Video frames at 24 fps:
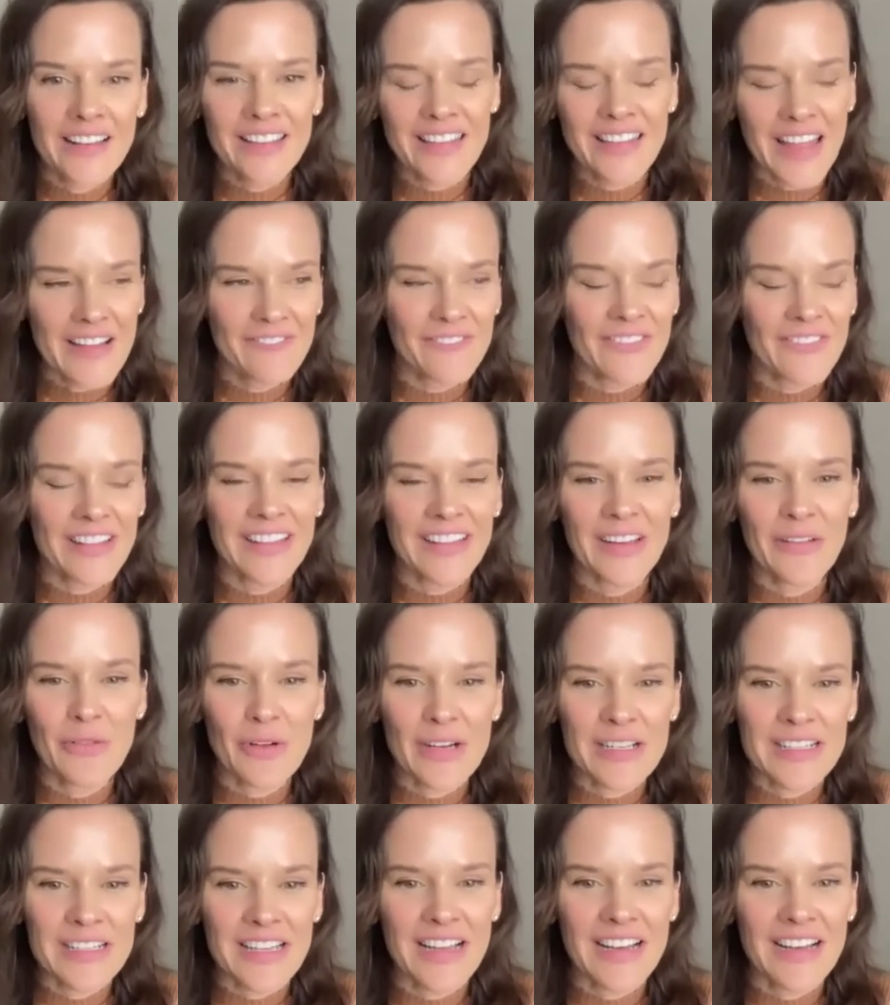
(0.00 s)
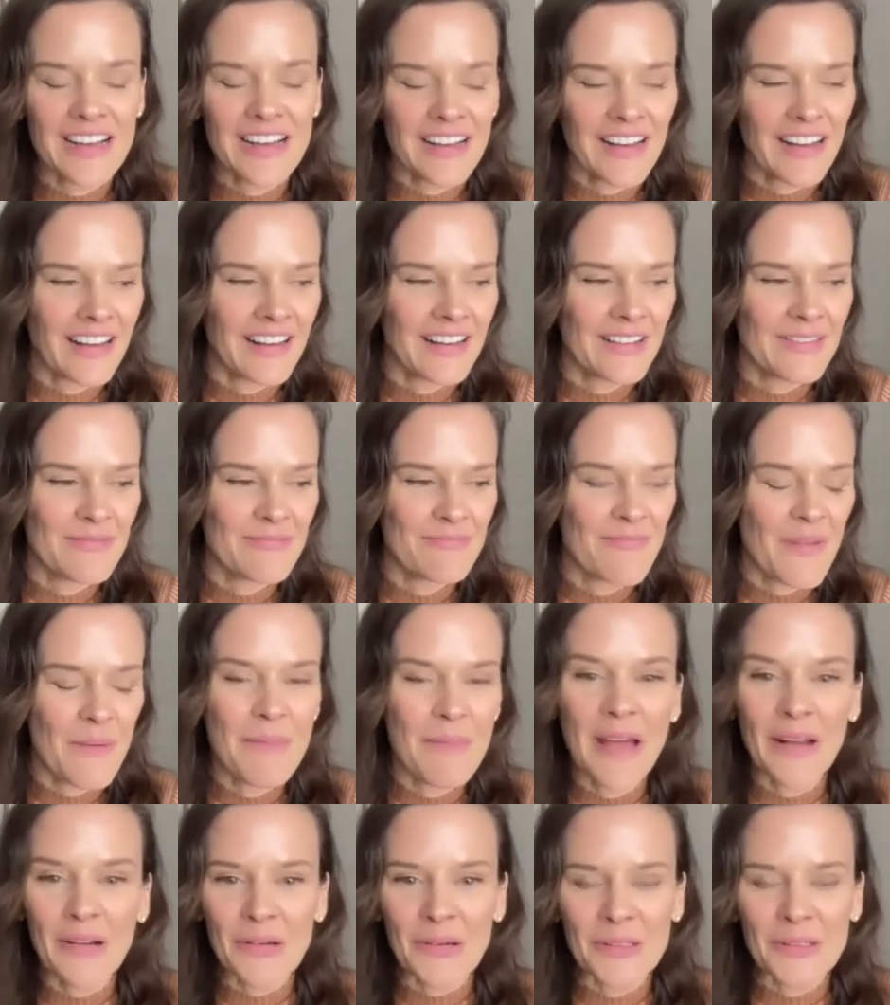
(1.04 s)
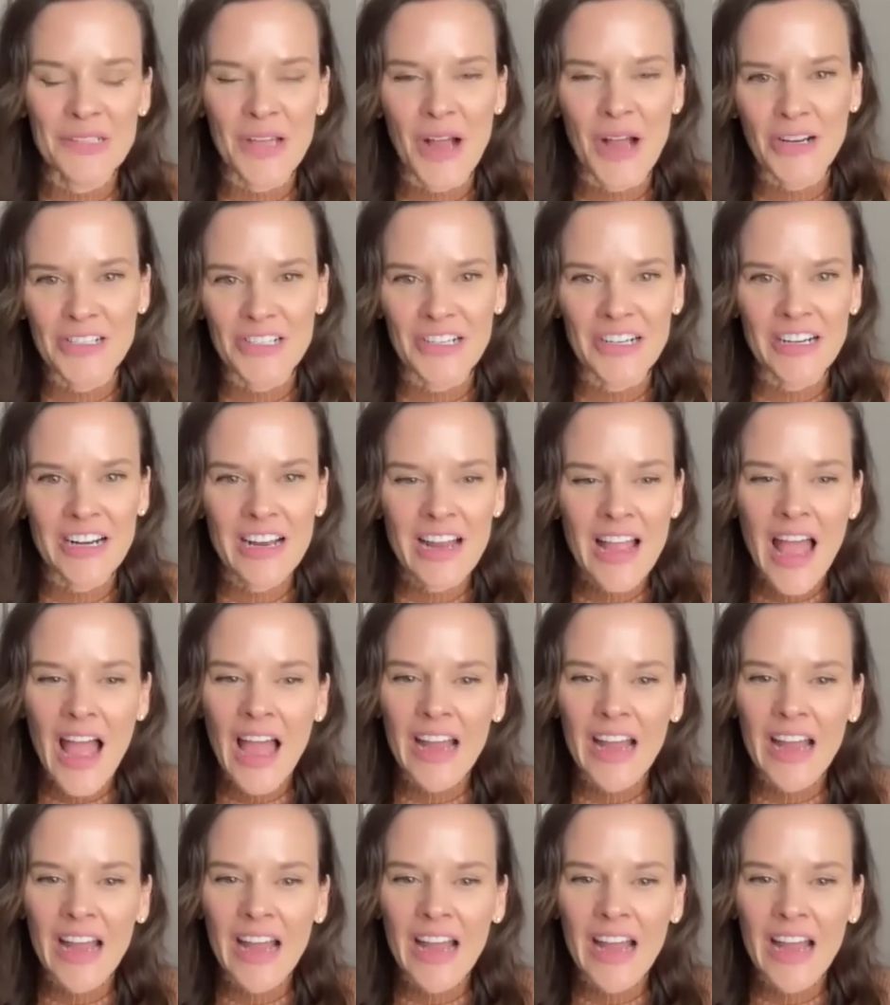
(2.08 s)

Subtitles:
thankfully, was a medical doctor.